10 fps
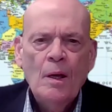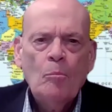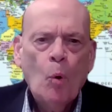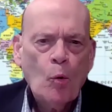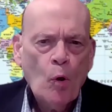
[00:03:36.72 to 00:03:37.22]

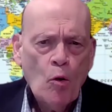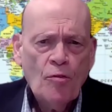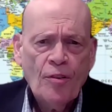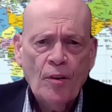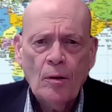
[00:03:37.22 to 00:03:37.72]

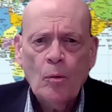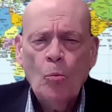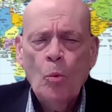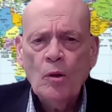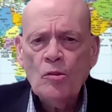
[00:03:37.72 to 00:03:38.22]
Moreover,
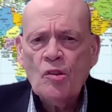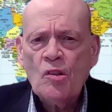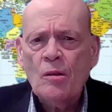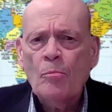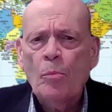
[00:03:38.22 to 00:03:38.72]

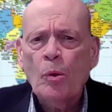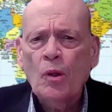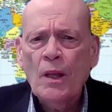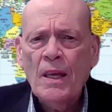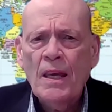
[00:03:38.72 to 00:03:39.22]
Wilson
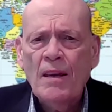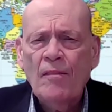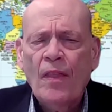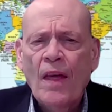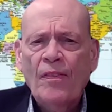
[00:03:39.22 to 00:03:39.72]

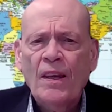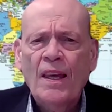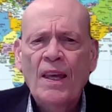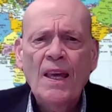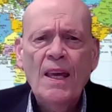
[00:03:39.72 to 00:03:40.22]
believed that the
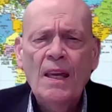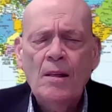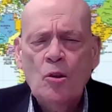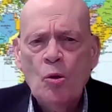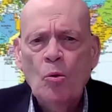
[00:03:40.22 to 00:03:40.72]
key
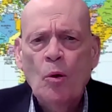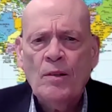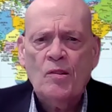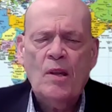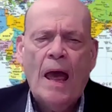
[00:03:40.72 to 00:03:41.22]
to
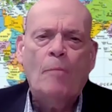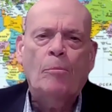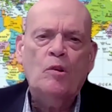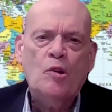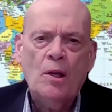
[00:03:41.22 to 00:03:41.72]

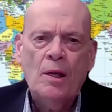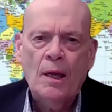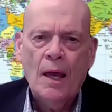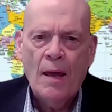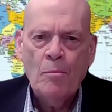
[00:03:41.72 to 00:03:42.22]

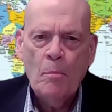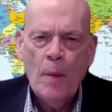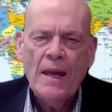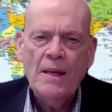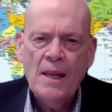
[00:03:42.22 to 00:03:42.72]
establishing and
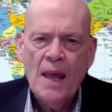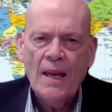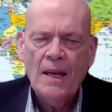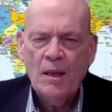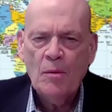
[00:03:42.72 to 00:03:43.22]

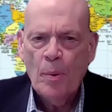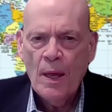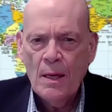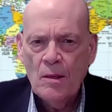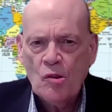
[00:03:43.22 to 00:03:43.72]
maintaining
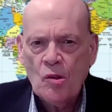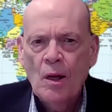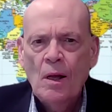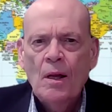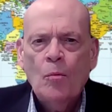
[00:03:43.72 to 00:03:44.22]
peace
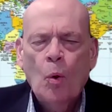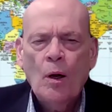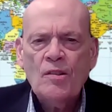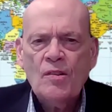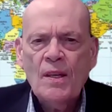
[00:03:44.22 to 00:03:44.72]

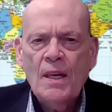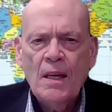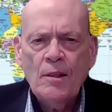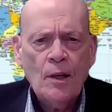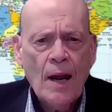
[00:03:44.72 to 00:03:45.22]
was the
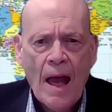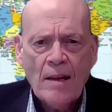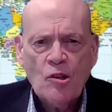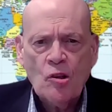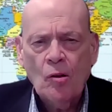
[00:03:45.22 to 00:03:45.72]

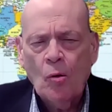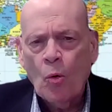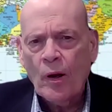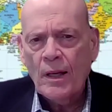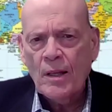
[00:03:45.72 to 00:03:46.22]
international
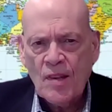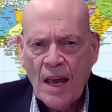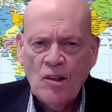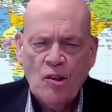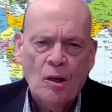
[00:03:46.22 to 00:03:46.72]

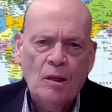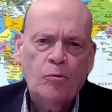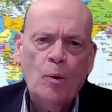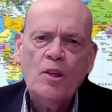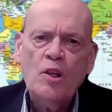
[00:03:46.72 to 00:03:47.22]
organization of
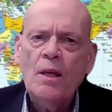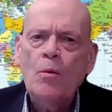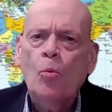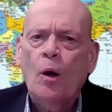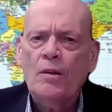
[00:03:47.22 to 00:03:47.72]
which he
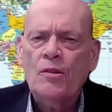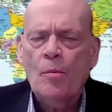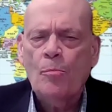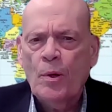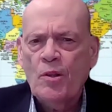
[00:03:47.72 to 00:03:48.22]
was the
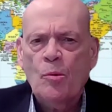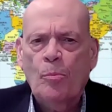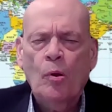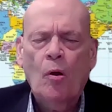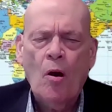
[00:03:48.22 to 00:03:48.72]

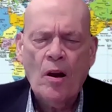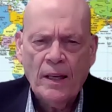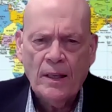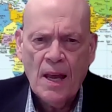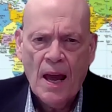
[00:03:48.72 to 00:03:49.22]
principal
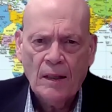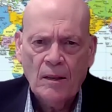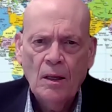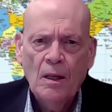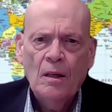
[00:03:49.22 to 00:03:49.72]
architect,
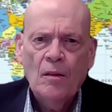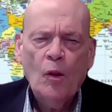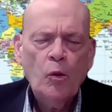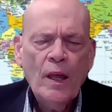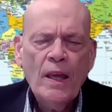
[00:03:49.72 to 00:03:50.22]
the
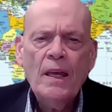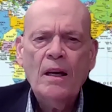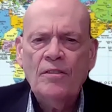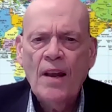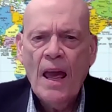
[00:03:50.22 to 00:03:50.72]
League
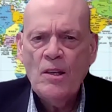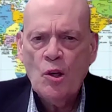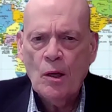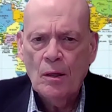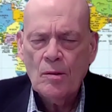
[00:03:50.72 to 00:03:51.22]
of
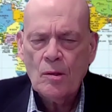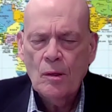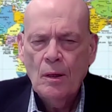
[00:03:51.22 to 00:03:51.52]
Nations.